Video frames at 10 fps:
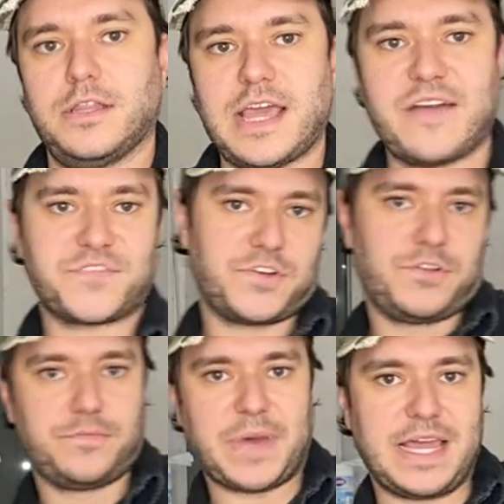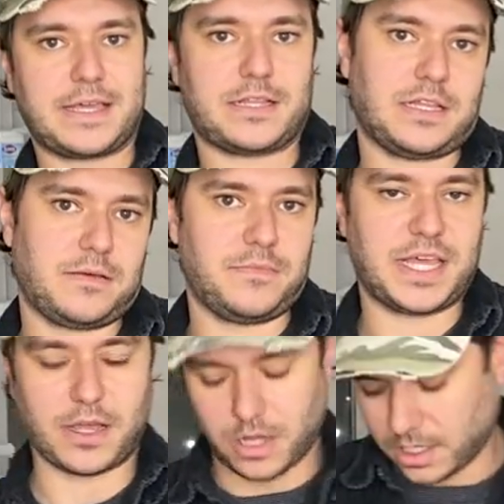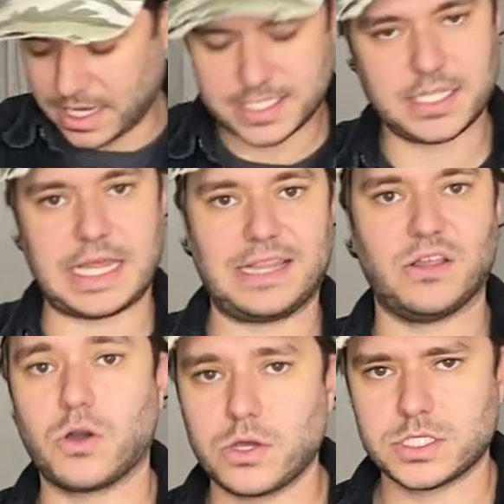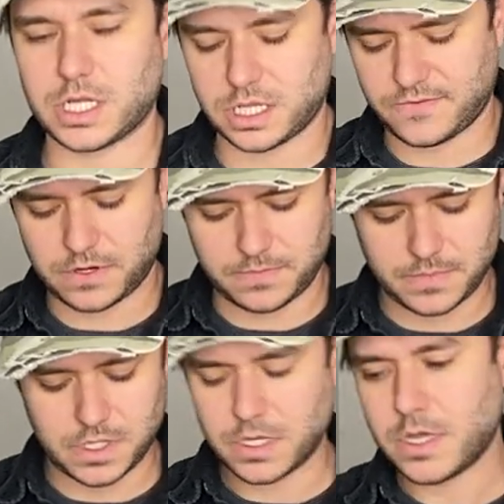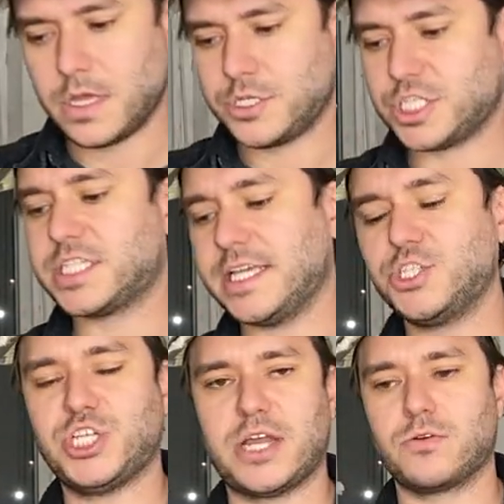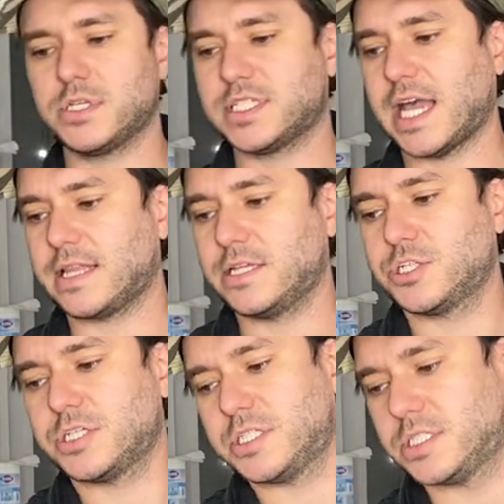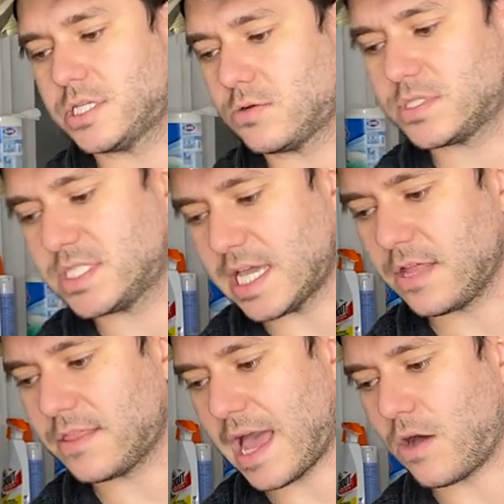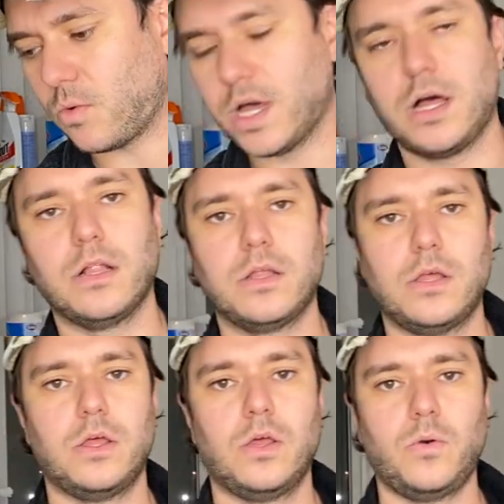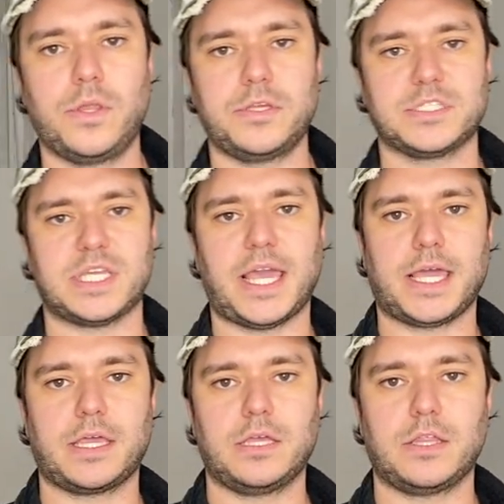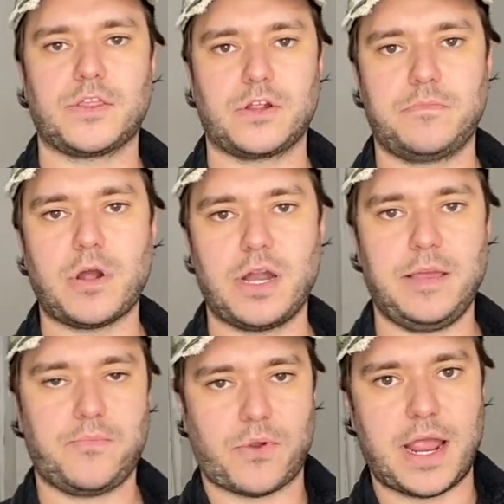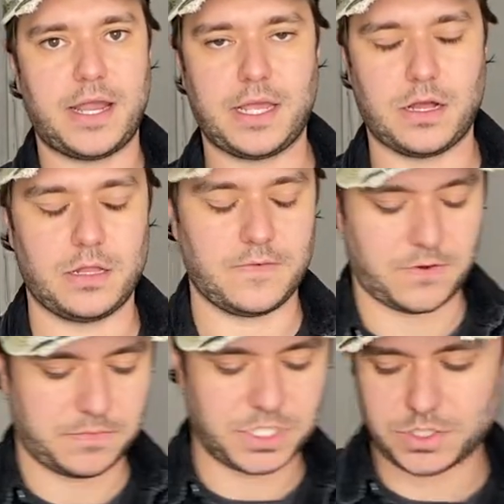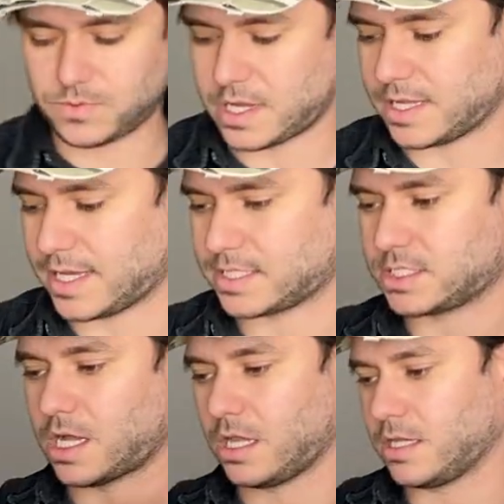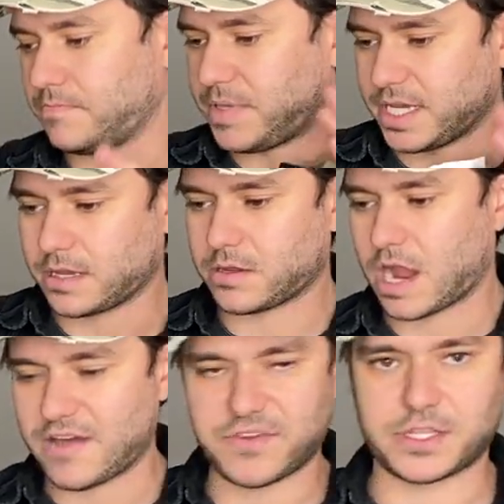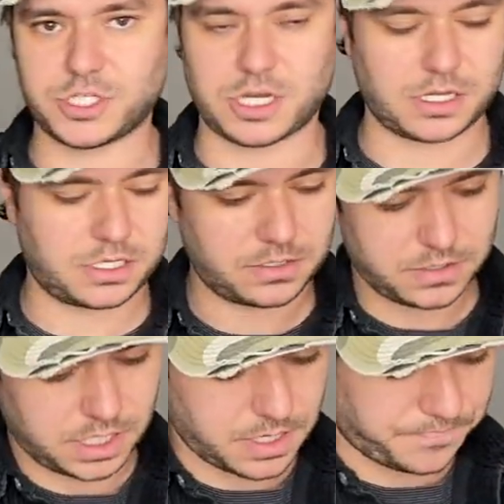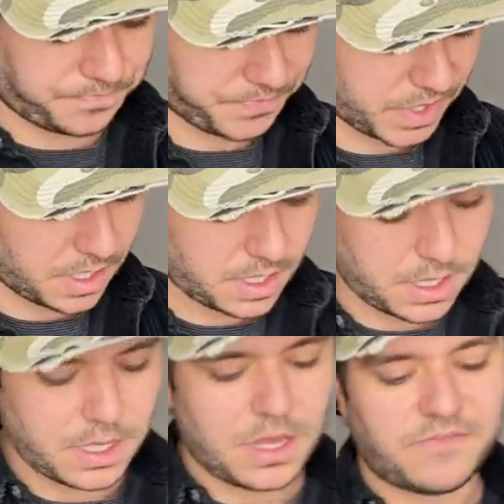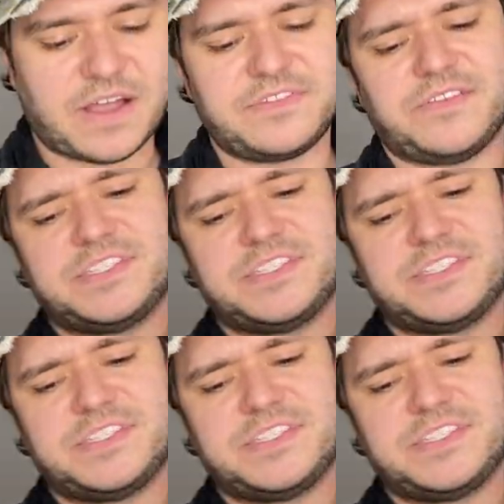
the Afternoon Bike Club, like all kinds of like logos all over them. Just in general, cycling jerseys don't sell that well when there's like third party branding all over them. Just want like solid, big graphic junk you know? 511